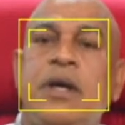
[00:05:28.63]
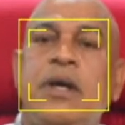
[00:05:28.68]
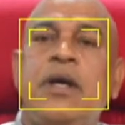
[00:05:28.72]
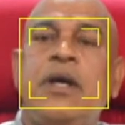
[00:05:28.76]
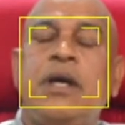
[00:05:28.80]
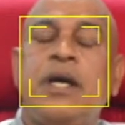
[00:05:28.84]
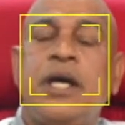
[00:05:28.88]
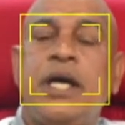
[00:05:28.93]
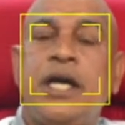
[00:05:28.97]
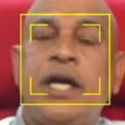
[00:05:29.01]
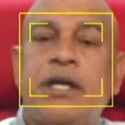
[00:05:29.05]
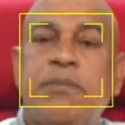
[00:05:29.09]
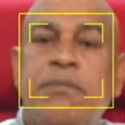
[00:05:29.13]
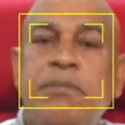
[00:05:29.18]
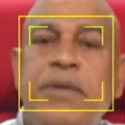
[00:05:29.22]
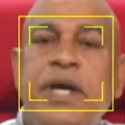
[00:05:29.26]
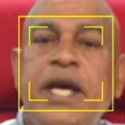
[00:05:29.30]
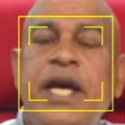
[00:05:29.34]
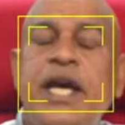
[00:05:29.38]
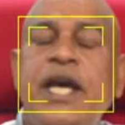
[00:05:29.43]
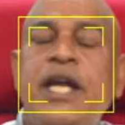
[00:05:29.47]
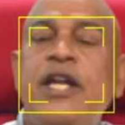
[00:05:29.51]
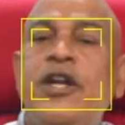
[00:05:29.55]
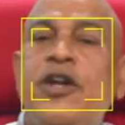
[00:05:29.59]
It
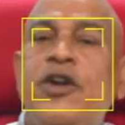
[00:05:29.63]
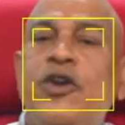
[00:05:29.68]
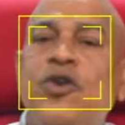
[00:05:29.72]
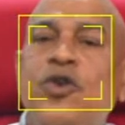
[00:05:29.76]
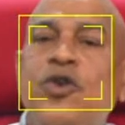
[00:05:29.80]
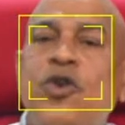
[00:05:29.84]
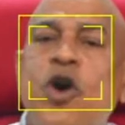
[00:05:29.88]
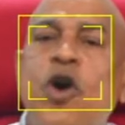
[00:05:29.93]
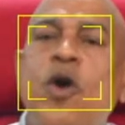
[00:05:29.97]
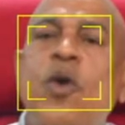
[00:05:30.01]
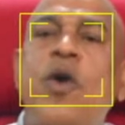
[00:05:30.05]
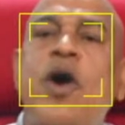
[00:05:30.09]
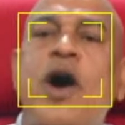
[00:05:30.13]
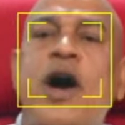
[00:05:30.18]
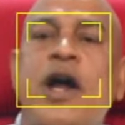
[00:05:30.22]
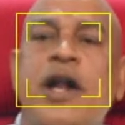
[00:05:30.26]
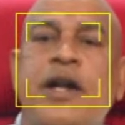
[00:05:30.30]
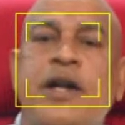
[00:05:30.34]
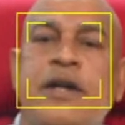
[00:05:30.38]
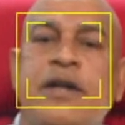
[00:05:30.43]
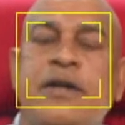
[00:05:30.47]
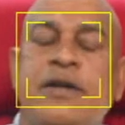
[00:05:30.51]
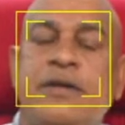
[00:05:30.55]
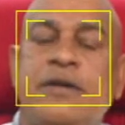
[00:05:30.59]
made
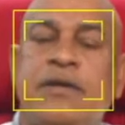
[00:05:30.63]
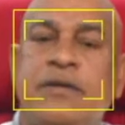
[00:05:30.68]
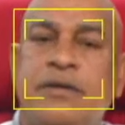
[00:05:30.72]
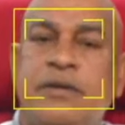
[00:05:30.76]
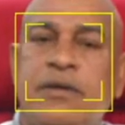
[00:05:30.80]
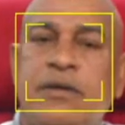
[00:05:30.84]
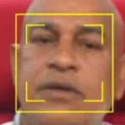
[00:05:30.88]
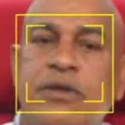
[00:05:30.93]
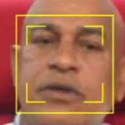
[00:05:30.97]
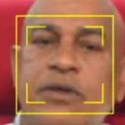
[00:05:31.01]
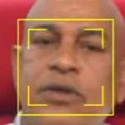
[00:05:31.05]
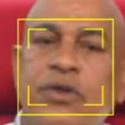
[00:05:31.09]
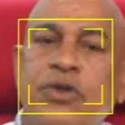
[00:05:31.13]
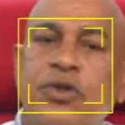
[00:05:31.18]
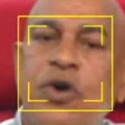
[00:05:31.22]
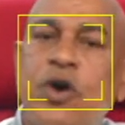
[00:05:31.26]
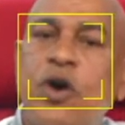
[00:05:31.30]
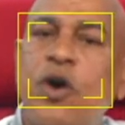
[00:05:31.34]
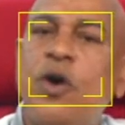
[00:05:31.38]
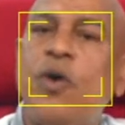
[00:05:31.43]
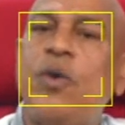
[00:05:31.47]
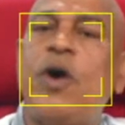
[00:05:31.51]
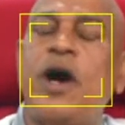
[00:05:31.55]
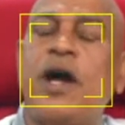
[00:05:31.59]
no
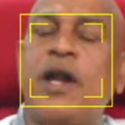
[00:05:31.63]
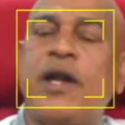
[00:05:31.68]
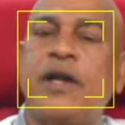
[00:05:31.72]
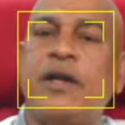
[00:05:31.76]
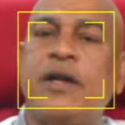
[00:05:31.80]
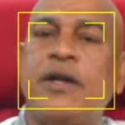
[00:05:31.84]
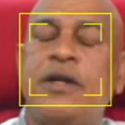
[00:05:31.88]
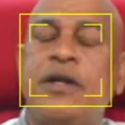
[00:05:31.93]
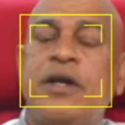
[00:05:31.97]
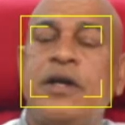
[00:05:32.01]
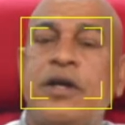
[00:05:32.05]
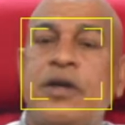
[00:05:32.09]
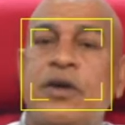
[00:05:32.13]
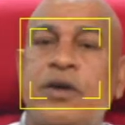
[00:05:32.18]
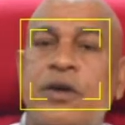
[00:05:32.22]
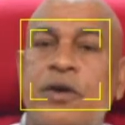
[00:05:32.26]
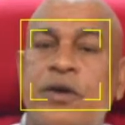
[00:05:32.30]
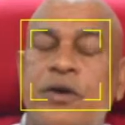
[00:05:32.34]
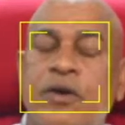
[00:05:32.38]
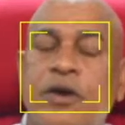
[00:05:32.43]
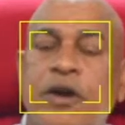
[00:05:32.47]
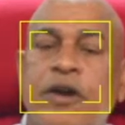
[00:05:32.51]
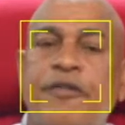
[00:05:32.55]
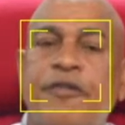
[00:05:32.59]
one
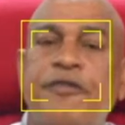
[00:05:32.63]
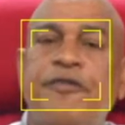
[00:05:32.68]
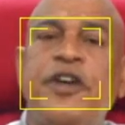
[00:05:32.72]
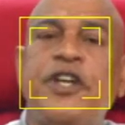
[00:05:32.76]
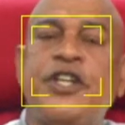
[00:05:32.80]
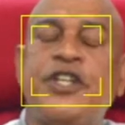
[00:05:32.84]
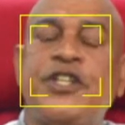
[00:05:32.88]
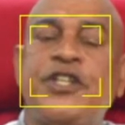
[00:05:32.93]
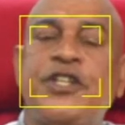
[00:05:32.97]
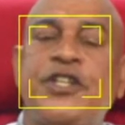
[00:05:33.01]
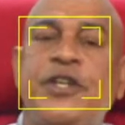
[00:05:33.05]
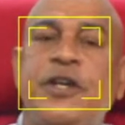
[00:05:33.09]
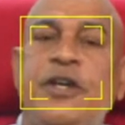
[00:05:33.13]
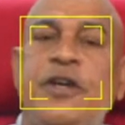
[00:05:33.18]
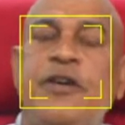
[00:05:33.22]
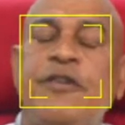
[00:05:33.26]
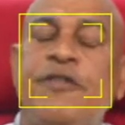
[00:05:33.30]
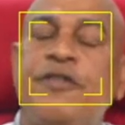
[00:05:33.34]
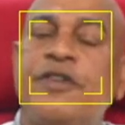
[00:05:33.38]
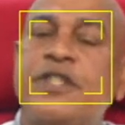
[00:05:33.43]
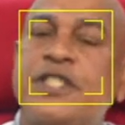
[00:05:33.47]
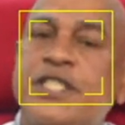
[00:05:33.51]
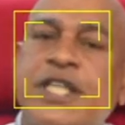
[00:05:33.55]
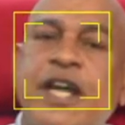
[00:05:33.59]
could have fished
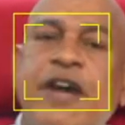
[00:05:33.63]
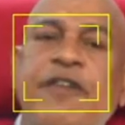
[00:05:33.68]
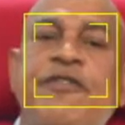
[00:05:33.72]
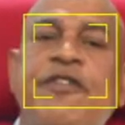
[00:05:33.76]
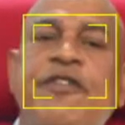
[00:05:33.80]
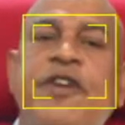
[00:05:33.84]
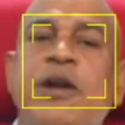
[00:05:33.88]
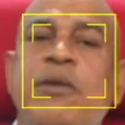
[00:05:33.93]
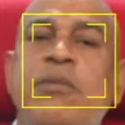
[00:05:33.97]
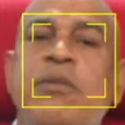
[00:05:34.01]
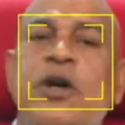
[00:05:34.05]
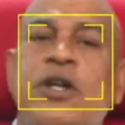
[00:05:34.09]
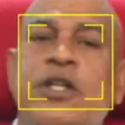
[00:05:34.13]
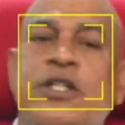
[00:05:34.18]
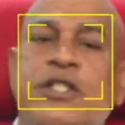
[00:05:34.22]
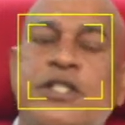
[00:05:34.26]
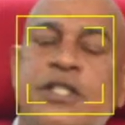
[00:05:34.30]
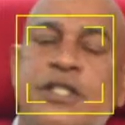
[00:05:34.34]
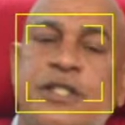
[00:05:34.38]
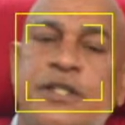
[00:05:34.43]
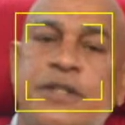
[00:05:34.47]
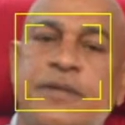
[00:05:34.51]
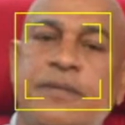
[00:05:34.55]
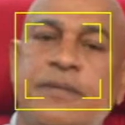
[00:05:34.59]
for several
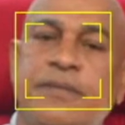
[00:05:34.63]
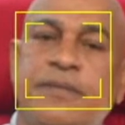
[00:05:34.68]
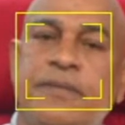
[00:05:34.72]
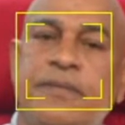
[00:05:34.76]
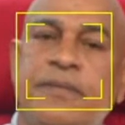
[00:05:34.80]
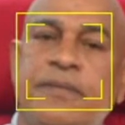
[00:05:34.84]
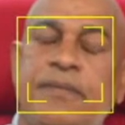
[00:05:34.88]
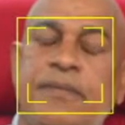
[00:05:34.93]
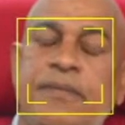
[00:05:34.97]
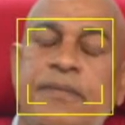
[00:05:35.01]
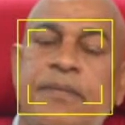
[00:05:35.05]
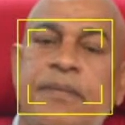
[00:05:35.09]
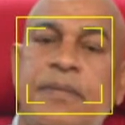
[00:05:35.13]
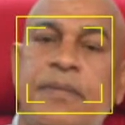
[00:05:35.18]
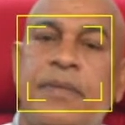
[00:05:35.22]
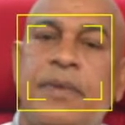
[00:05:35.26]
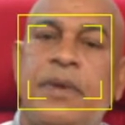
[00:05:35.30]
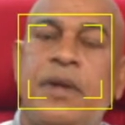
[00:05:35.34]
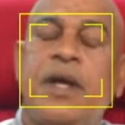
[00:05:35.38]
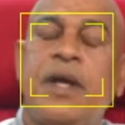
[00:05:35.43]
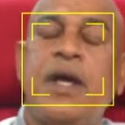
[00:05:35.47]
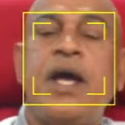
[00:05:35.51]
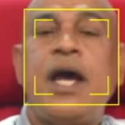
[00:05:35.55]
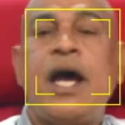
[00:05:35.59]
months.
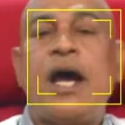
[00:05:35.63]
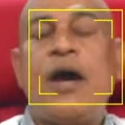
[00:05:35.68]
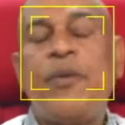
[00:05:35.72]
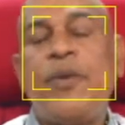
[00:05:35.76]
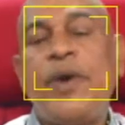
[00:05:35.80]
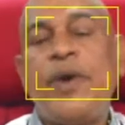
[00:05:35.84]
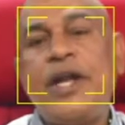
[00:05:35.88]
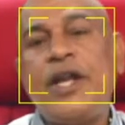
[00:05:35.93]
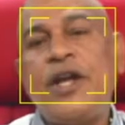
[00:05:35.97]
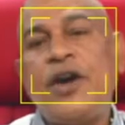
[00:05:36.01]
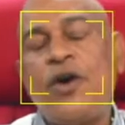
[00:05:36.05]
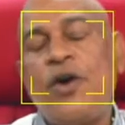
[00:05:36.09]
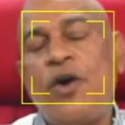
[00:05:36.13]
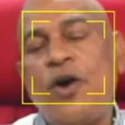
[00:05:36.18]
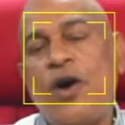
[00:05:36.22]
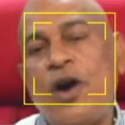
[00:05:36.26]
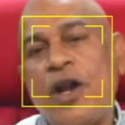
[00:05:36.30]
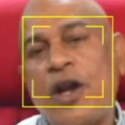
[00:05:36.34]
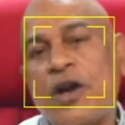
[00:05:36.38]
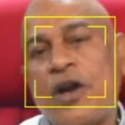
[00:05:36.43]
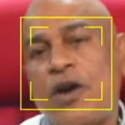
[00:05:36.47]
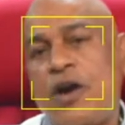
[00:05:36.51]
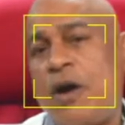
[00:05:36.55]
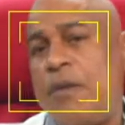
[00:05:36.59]
And when the
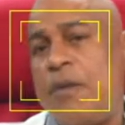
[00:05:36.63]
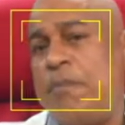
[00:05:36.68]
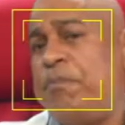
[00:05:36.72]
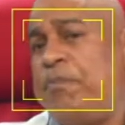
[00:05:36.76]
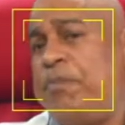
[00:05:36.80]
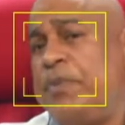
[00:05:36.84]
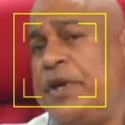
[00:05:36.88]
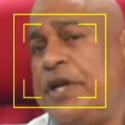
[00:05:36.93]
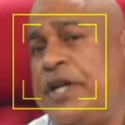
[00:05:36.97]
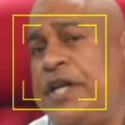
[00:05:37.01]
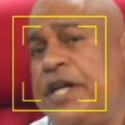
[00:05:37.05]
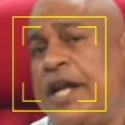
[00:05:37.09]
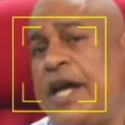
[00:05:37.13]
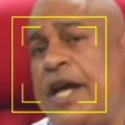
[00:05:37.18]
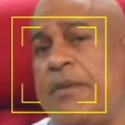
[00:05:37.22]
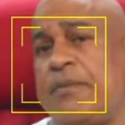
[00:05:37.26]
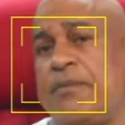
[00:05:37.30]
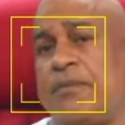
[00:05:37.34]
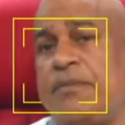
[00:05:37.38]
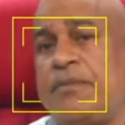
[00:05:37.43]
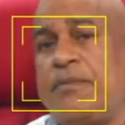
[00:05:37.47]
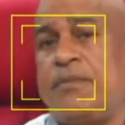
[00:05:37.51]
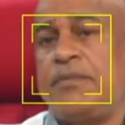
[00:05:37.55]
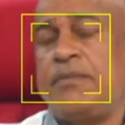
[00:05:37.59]
oil company
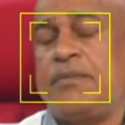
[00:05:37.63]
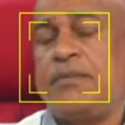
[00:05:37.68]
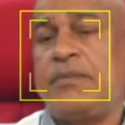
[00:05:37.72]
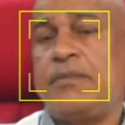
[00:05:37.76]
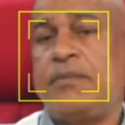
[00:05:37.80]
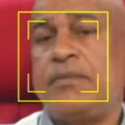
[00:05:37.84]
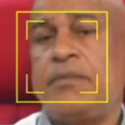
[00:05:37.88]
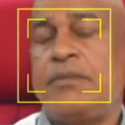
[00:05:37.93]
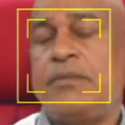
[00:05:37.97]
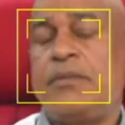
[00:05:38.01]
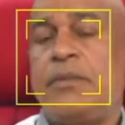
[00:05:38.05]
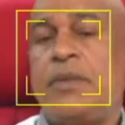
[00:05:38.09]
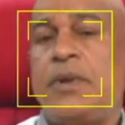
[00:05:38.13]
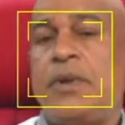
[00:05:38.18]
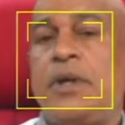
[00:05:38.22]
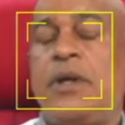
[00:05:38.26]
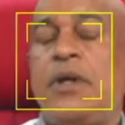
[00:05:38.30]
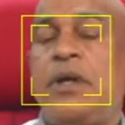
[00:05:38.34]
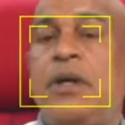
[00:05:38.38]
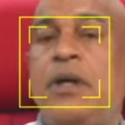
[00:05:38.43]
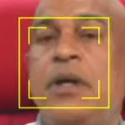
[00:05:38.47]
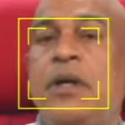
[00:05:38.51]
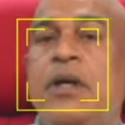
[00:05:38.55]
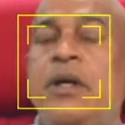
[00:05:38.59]
them
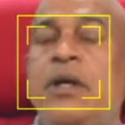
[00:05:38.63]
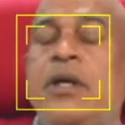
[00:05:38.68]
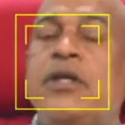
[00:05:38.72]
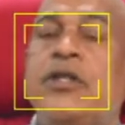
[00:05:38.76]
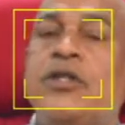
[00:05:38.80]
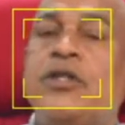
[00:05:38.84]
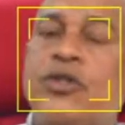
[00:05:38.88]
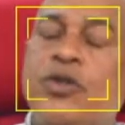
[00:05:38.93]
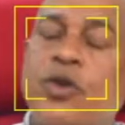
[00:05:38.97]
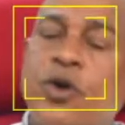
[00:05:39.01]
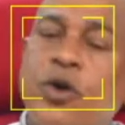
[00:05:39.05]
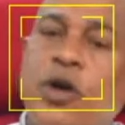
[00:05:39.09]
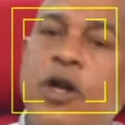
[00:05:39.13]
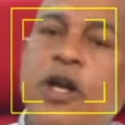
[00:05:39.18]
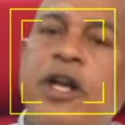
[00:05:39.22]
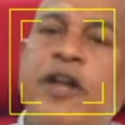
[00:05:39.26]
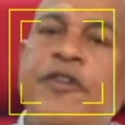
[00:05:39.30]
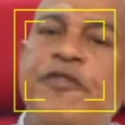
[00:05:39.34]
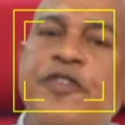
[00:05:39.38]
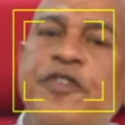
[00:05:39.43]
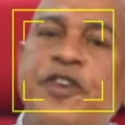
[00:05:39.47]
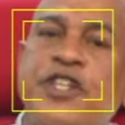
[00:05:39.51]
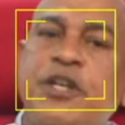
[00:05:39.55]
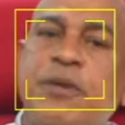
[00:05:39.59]
told the
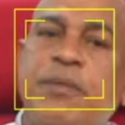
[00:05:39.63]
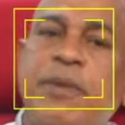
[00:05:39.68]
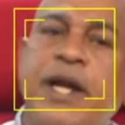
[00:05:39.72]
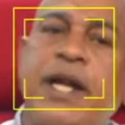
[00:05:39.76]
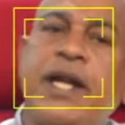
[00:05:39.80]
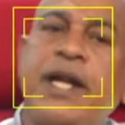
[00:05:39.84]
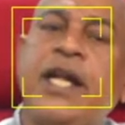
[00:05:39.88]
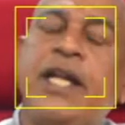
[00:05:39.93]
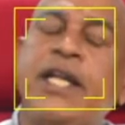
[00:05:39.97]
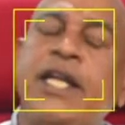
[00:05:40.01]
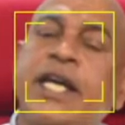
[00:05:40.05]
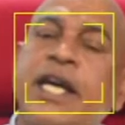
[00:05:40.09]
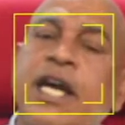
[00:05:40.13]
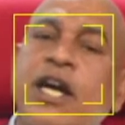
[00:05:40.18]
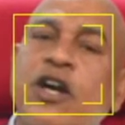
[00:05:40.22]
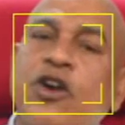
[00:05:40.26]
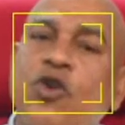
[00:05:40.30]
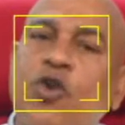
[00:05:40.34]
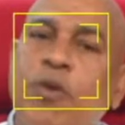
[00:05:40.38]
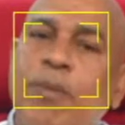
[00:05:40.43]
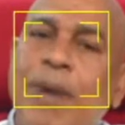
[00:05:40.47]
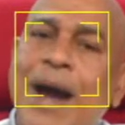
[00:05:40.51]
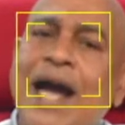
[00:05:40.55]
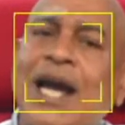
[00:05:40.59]
fishermen that they can
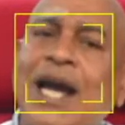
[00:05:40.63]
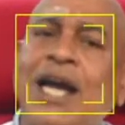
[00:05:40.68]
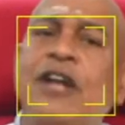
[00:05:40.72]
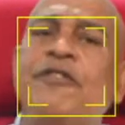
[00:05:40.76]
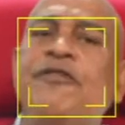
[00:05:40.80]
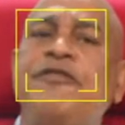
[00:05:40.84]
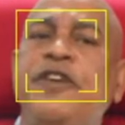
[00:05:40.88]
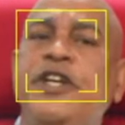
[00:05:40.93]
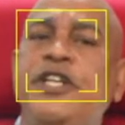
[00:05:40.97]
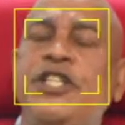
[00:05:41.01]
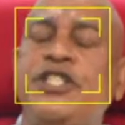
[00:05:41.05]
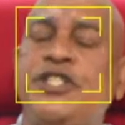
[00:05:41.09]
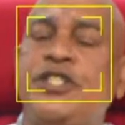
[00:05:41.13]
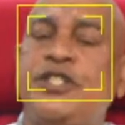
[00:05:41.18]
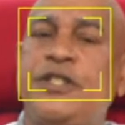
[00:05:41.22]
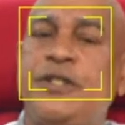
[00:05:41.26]
go back and fish,